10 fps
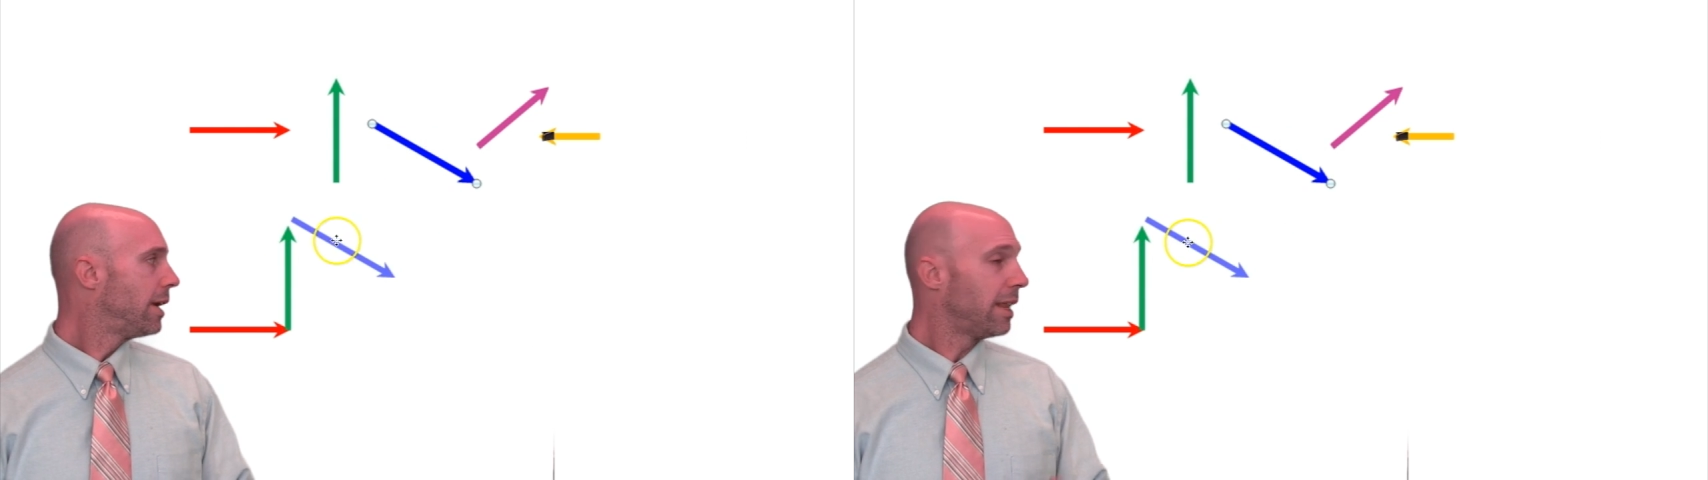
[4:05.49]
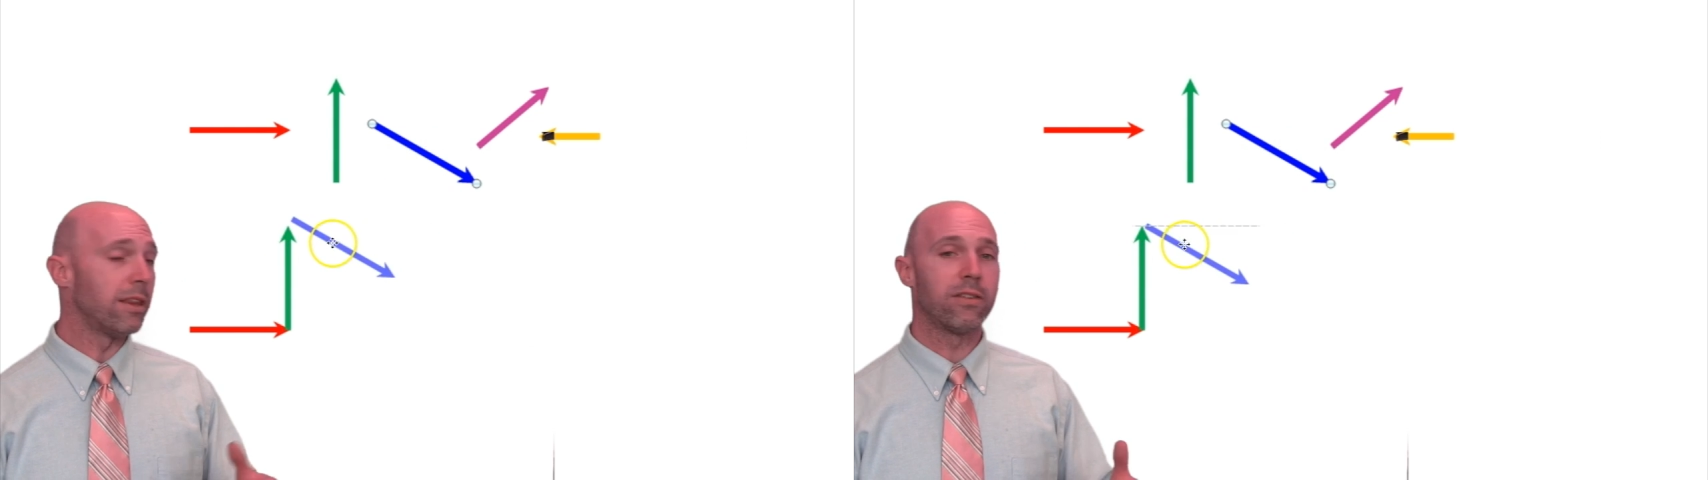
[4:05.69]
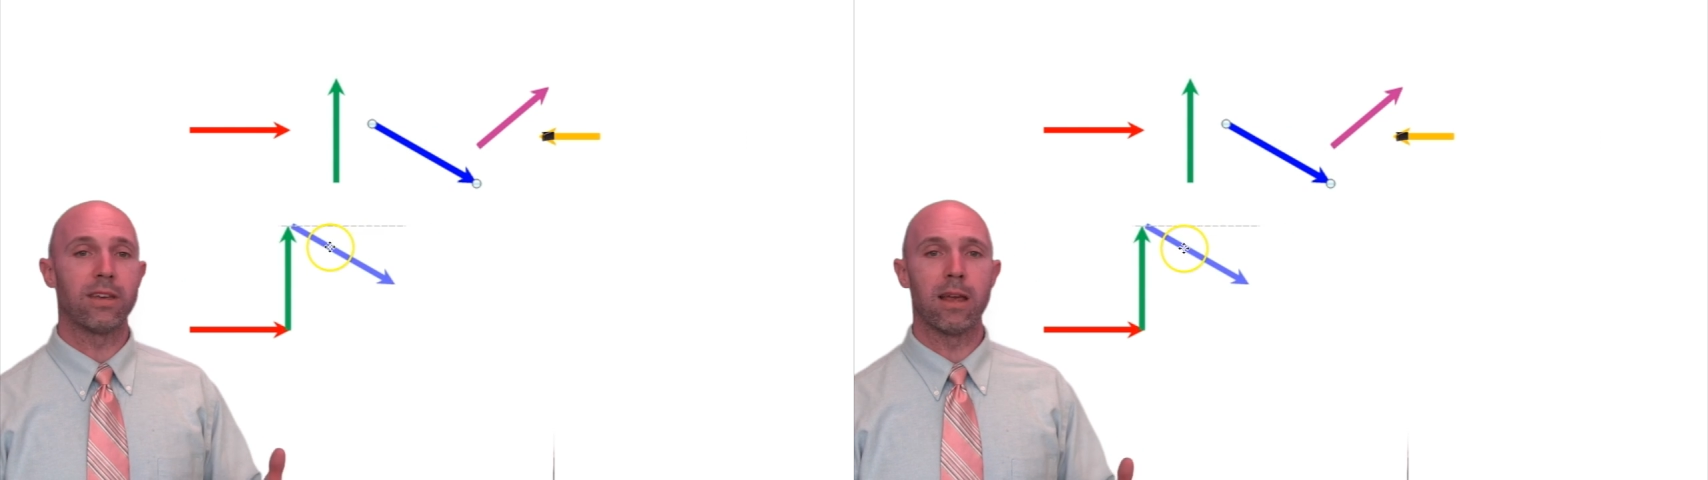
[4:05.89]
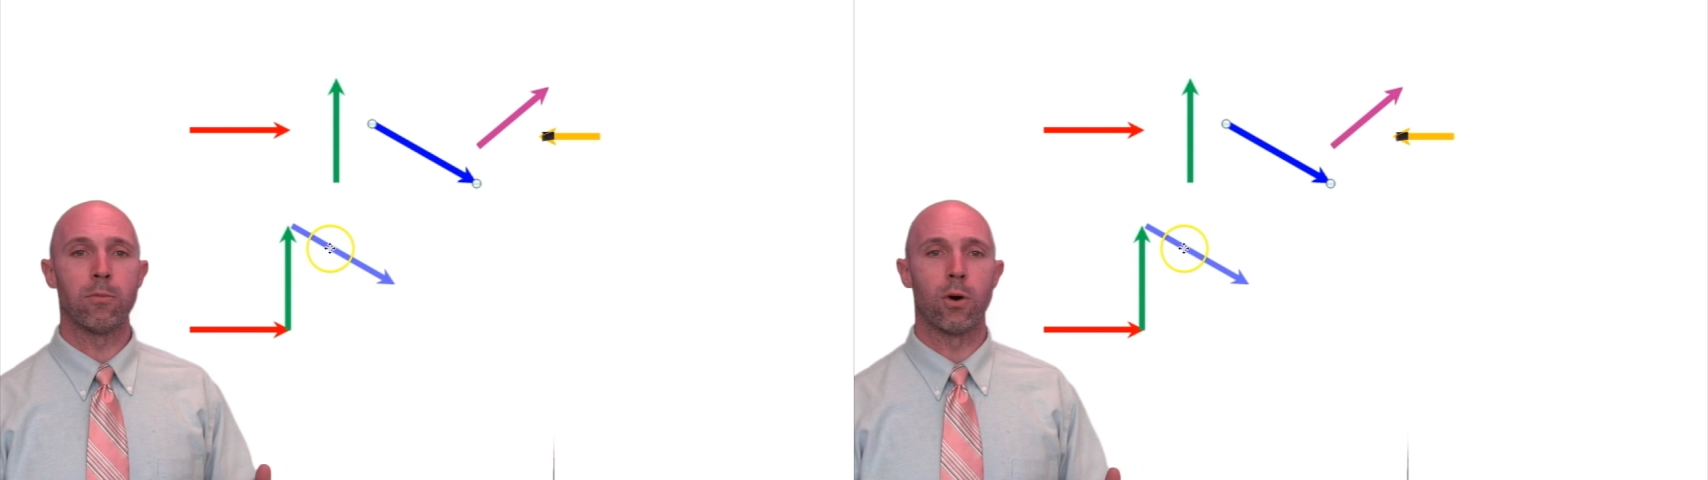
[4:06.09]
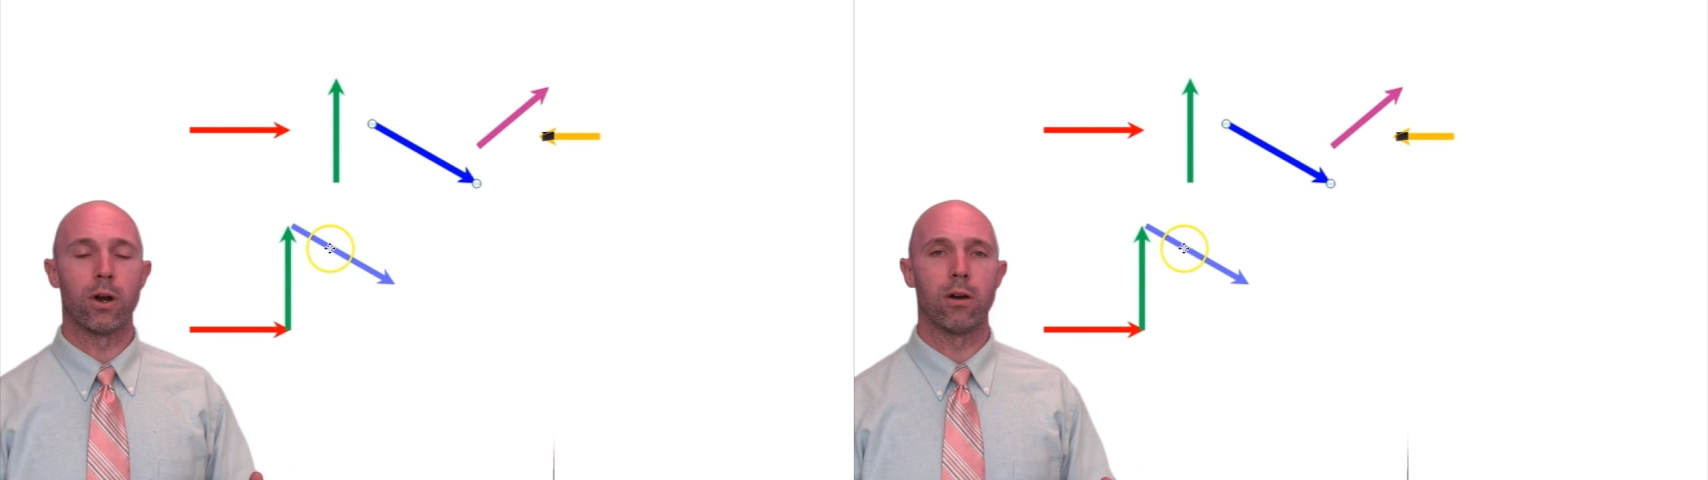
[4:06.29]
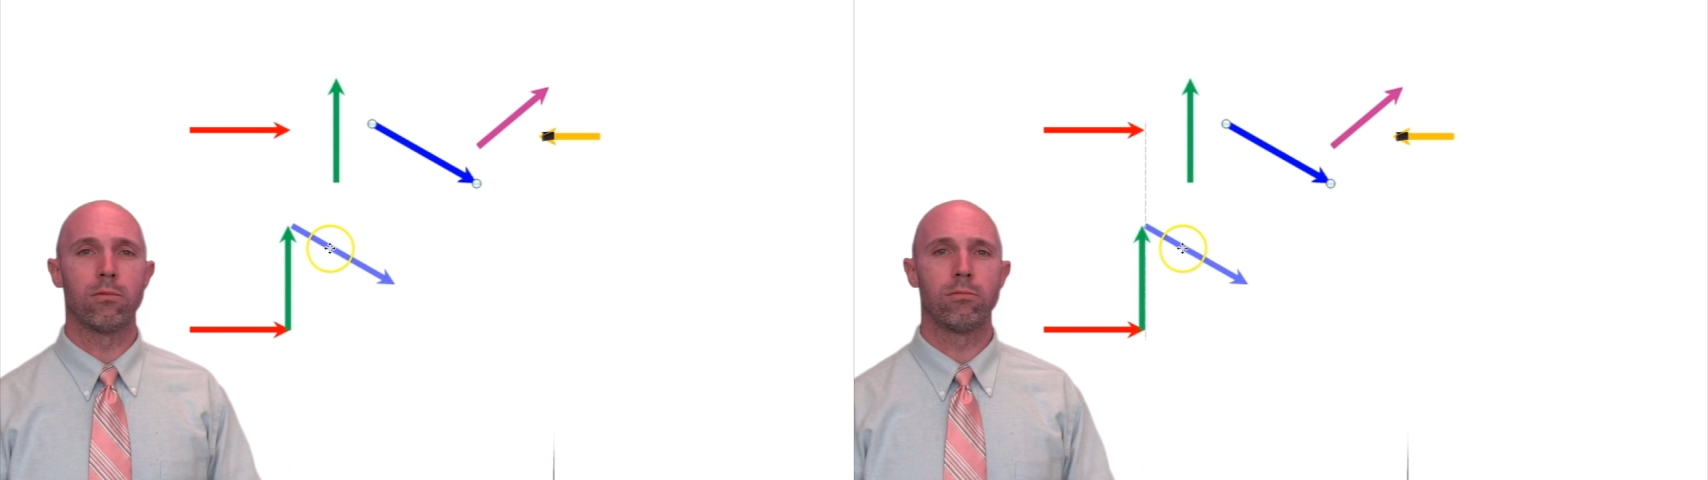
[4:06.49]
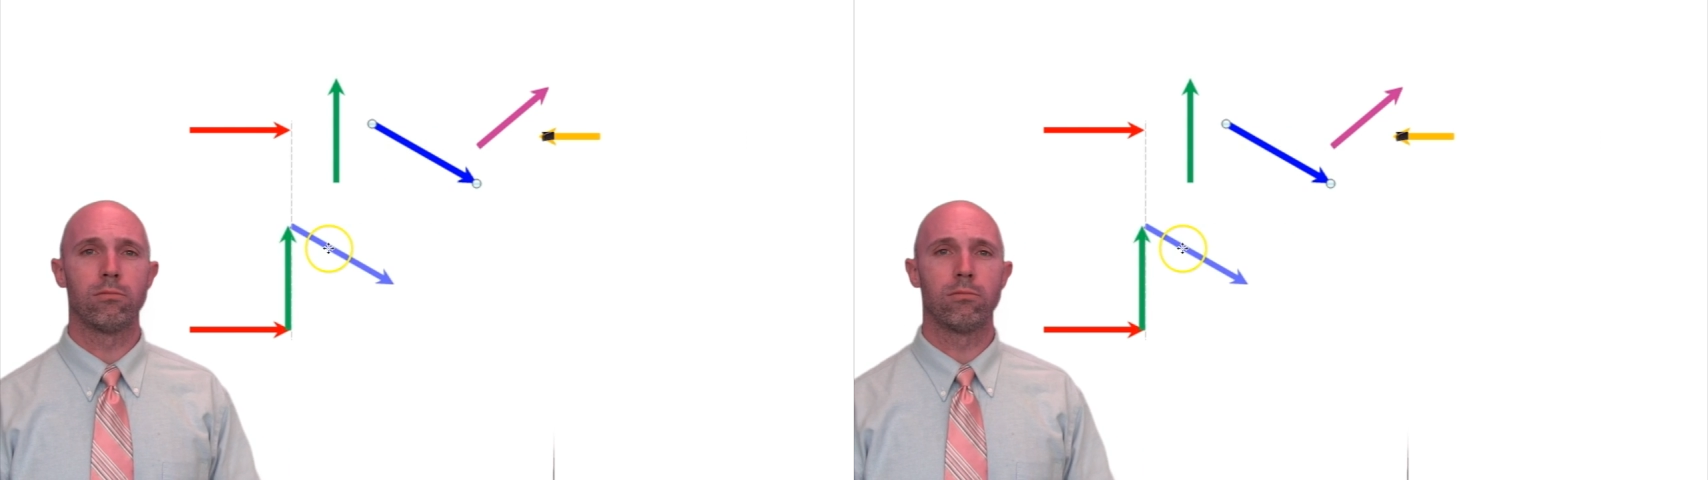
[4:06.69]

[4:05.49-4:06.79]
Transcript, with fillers: in the same order,